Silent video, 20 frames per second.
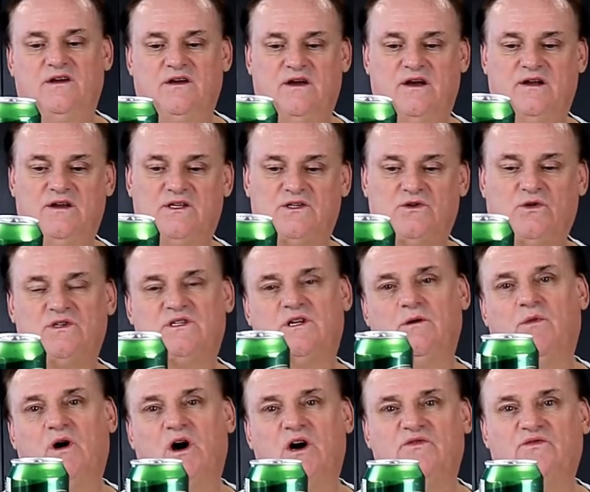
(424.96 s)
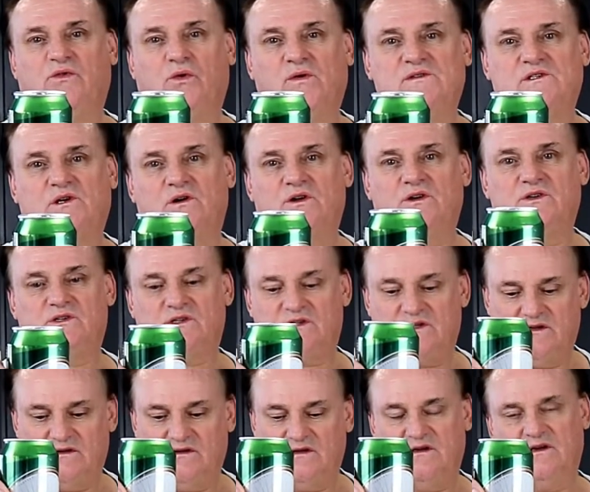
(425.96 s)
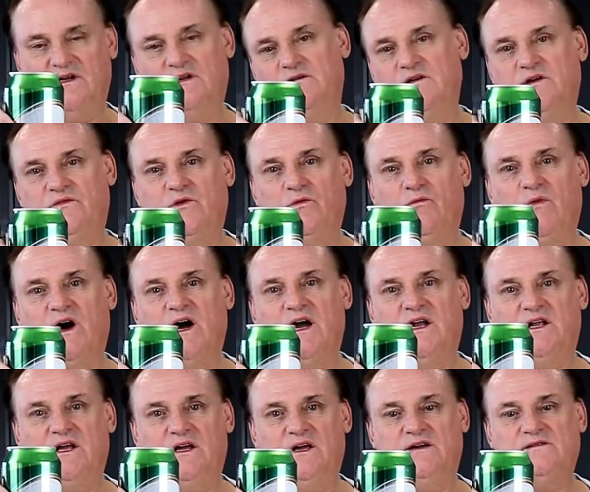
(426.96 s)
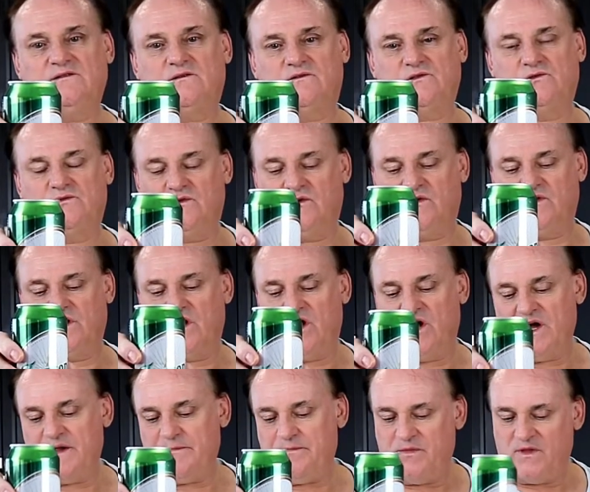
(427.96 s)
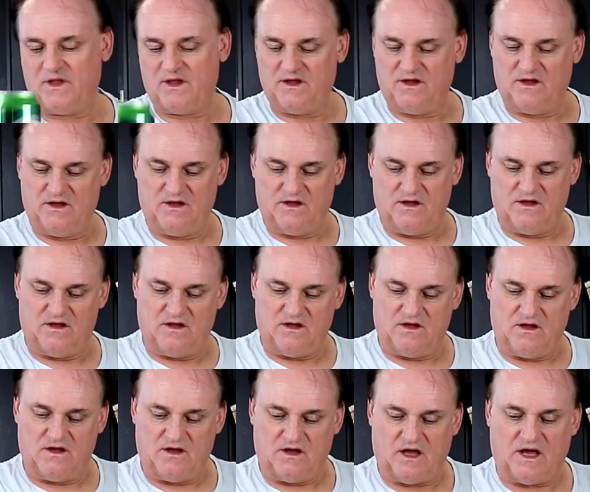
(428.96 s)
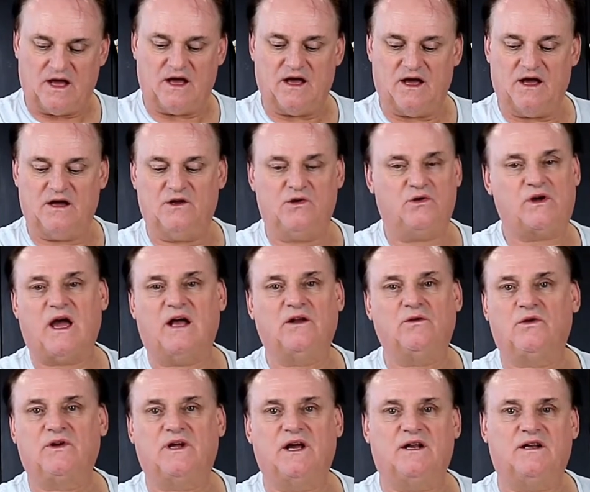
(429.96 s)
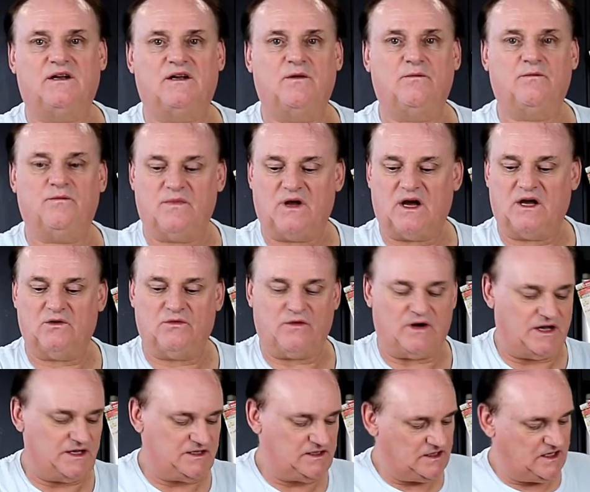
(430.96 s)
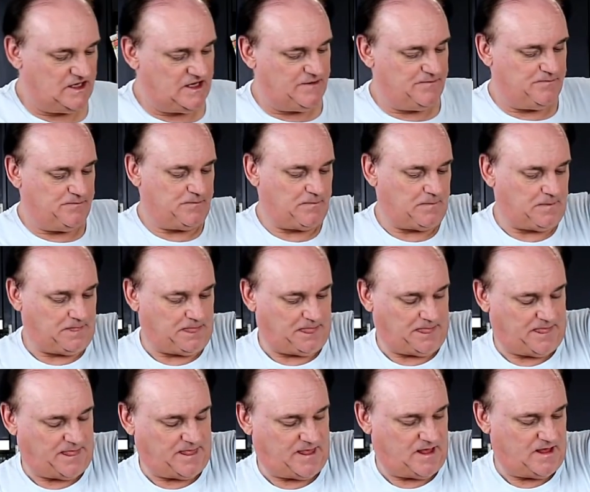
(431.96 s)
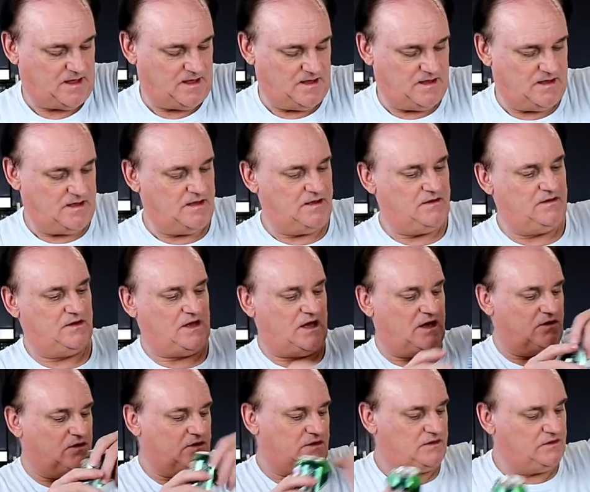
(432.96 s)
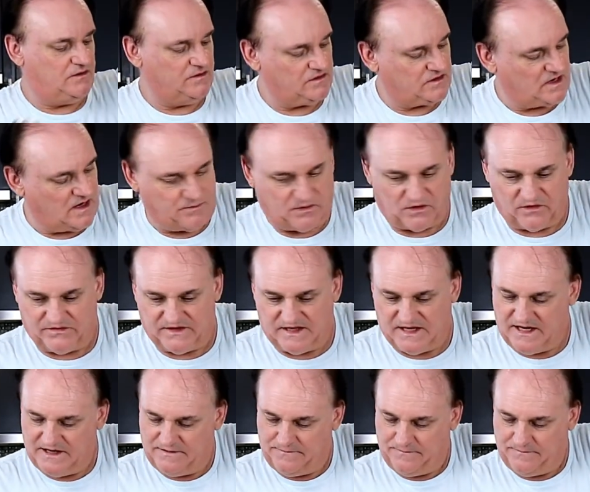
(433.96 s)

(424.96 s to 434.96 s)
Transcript: and it costs about $4 if you buy it here through online. You cannot get them otherwise in here. I got a couple of that,